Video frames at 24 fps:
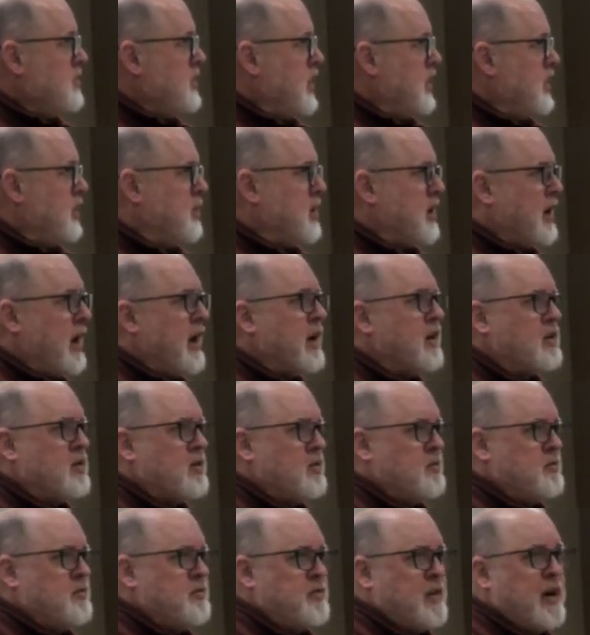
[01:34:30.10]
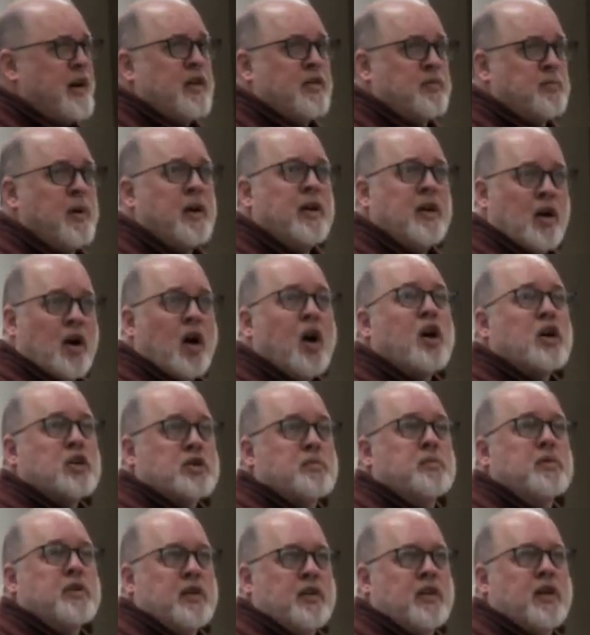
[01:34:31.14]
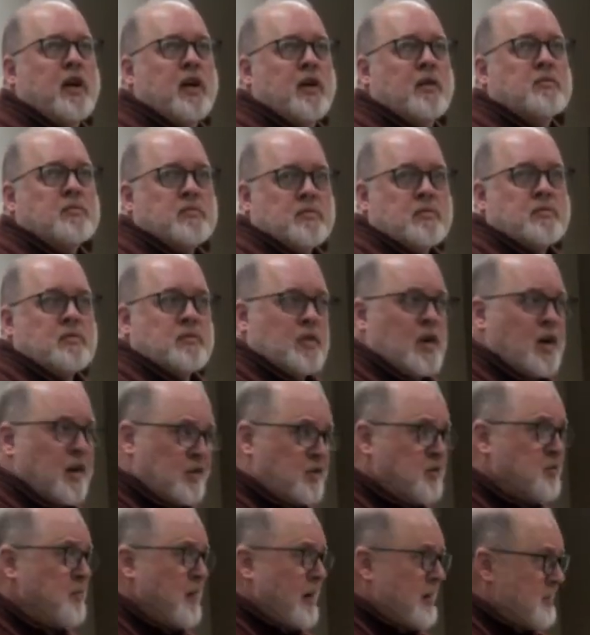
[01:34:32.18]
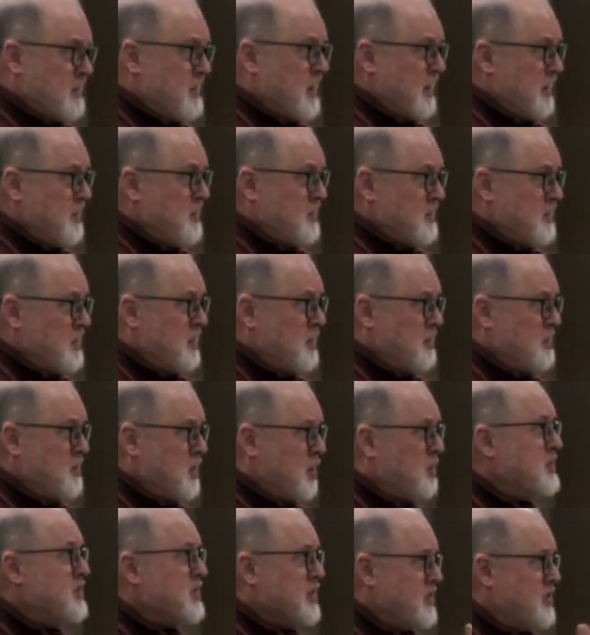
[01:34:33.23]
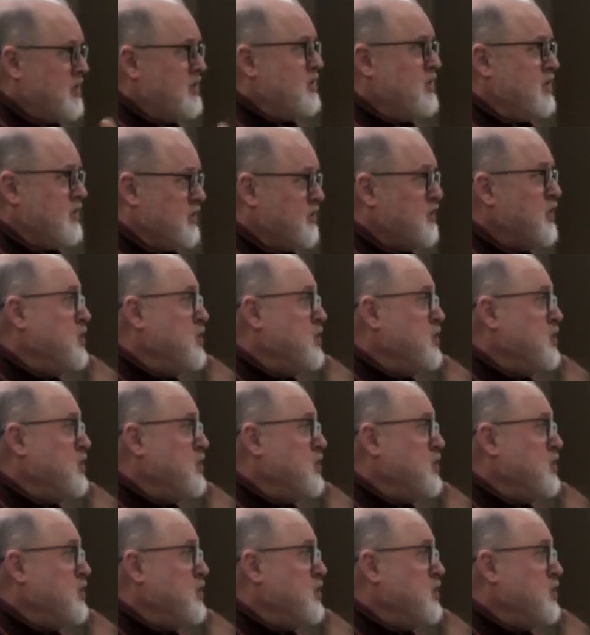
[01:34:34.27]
in the mechanical phase, but ultimately their resistance is